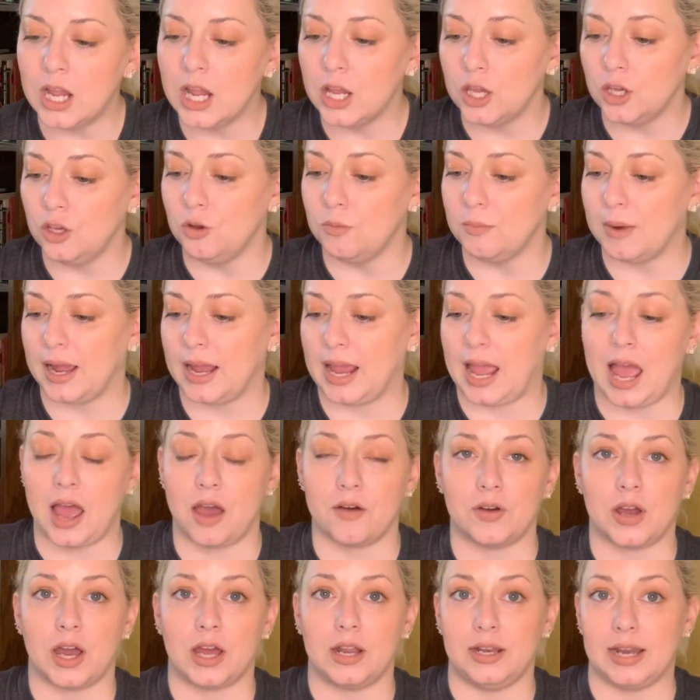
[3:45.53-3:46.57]
You might
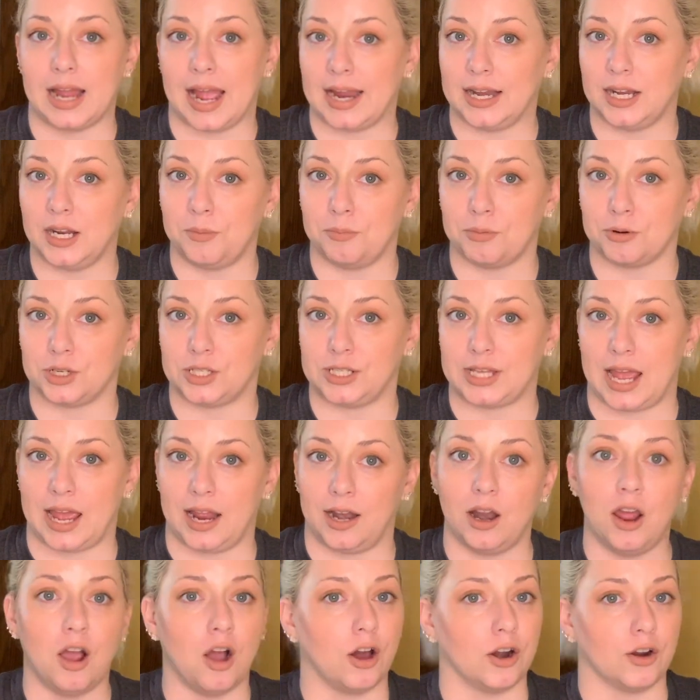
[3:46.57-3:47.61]
have
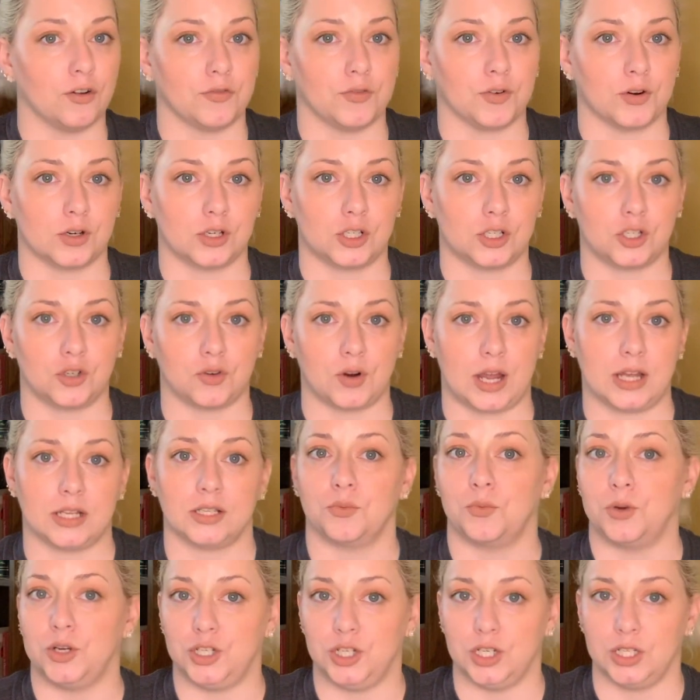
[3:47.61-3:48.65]
90% on a first trust,
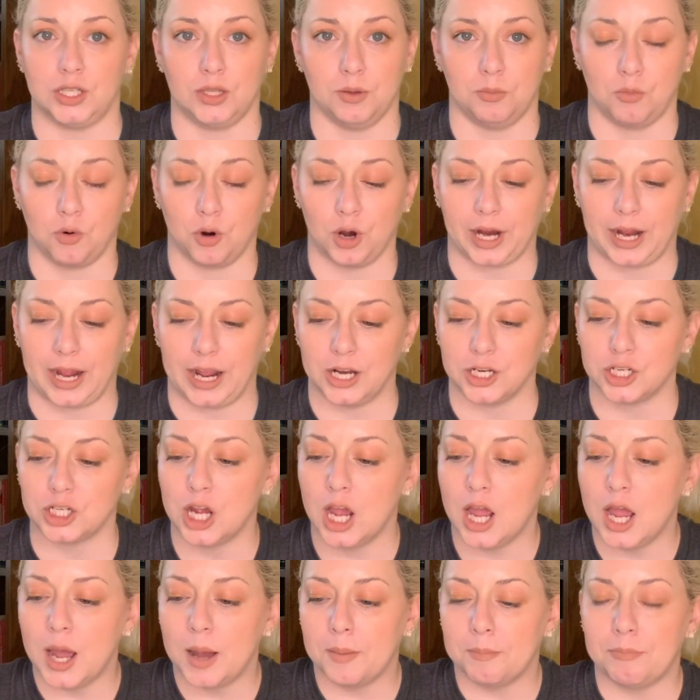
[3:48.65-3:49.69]
which is the mortgage.
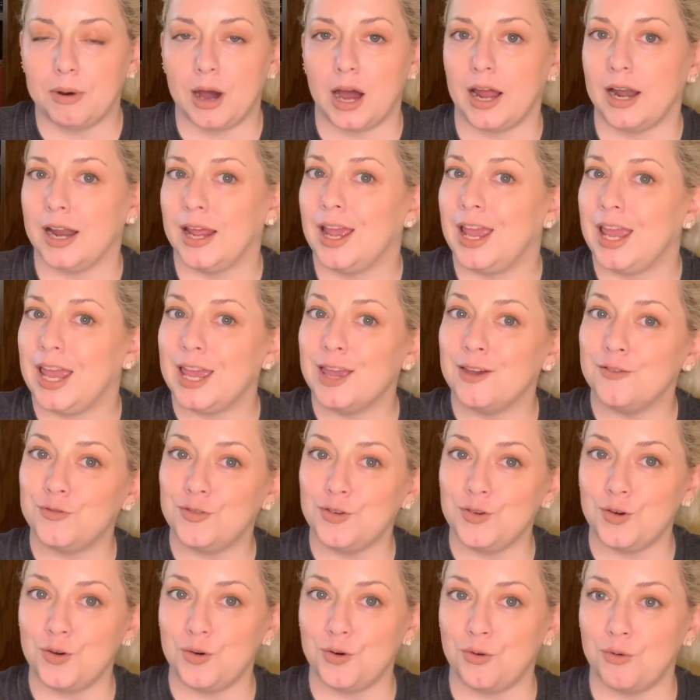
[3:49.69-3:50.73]
But
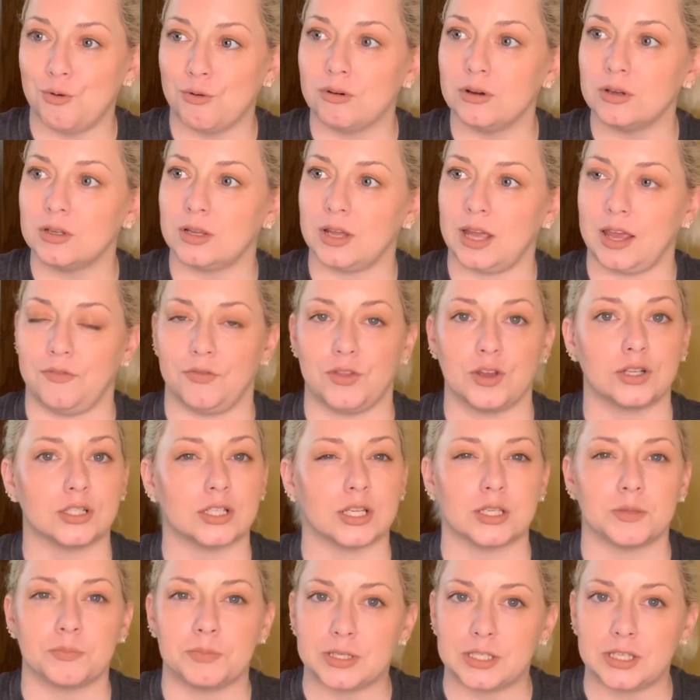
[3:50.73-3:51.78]
if there's a
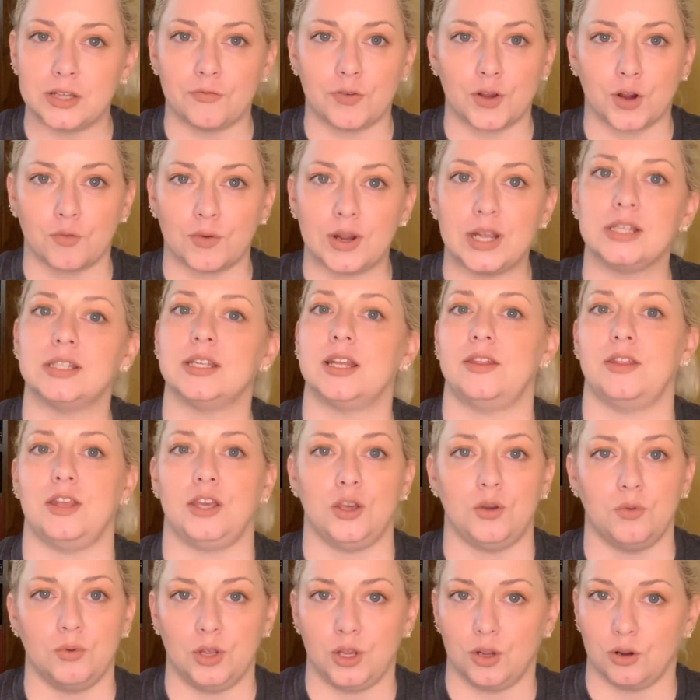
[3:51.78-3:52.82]
specific reason that
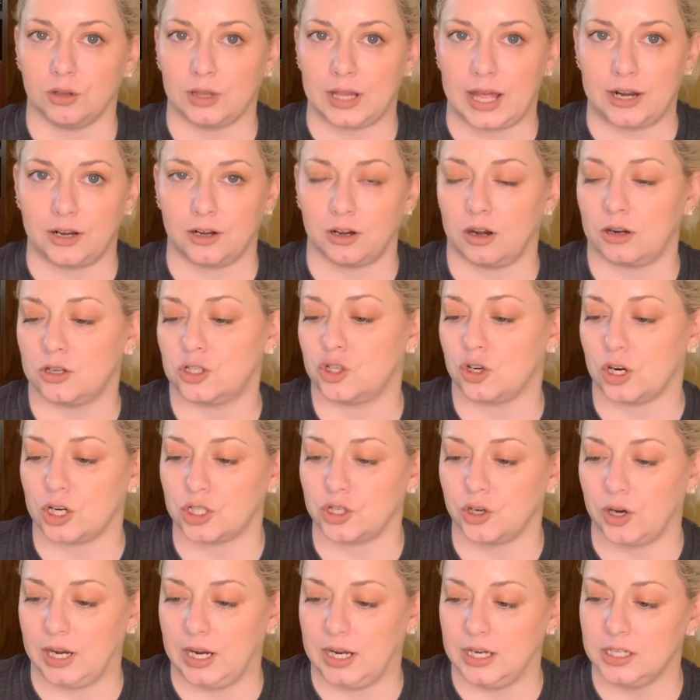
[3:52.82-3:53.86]
you and your lender are
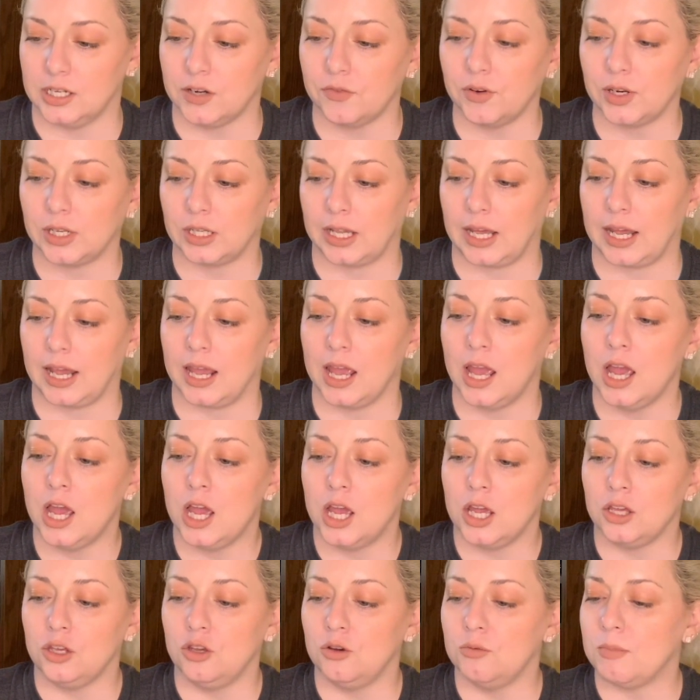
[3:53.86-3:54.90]
structuring it differently,
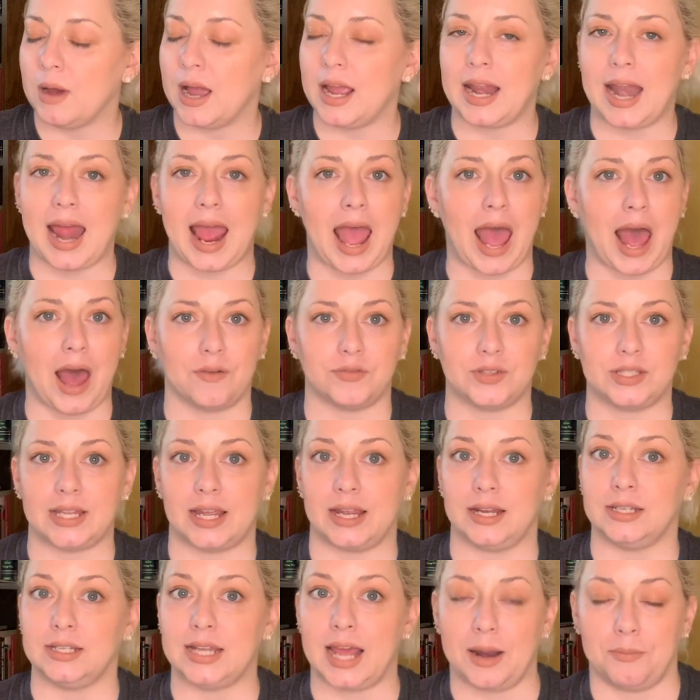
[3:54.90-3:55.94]
you might have,
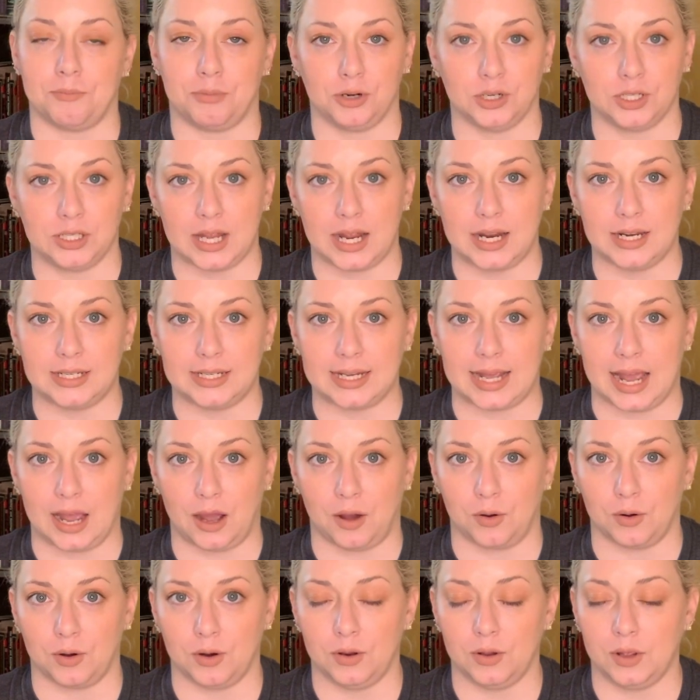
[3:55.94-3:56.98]
say, 10%
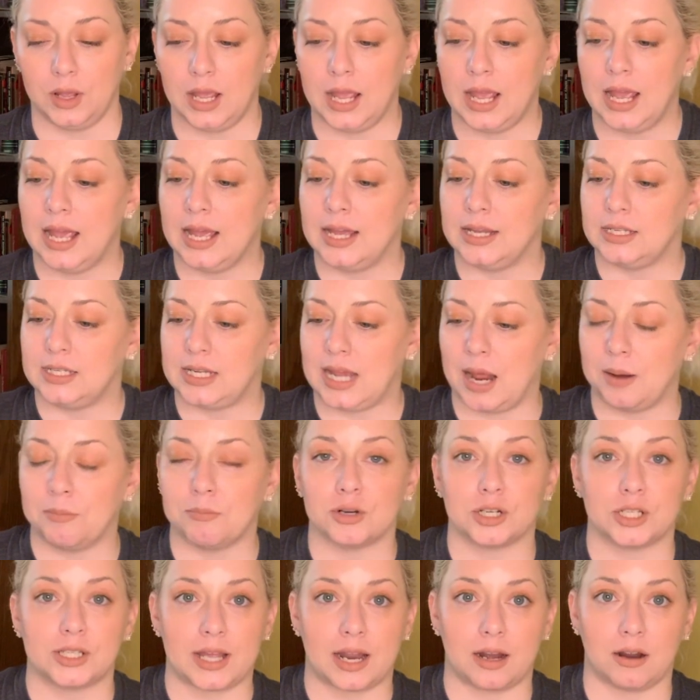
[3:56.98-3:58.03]
down,
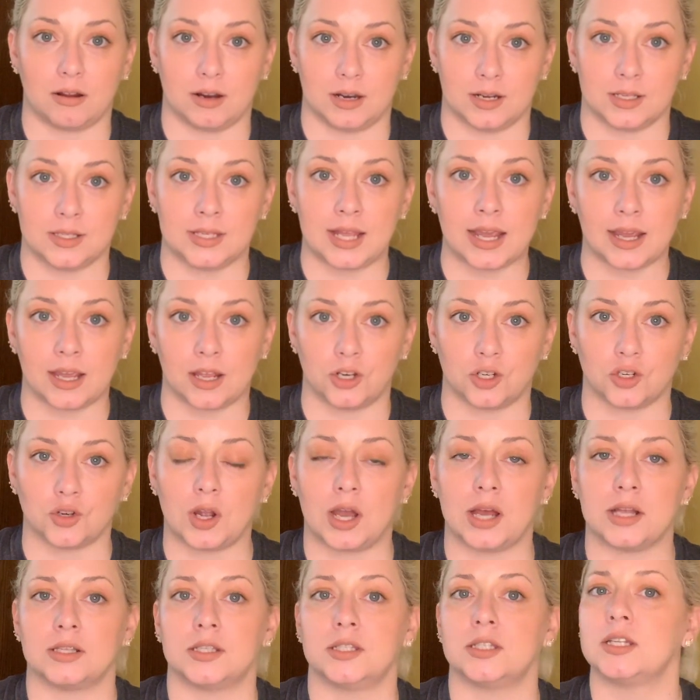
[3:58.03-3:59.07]
10% on a second
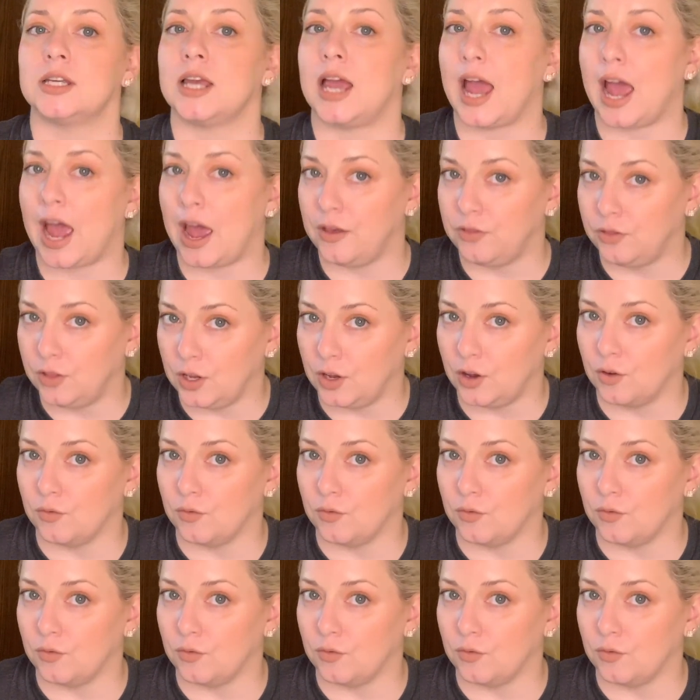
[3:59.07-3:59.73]
trust, and the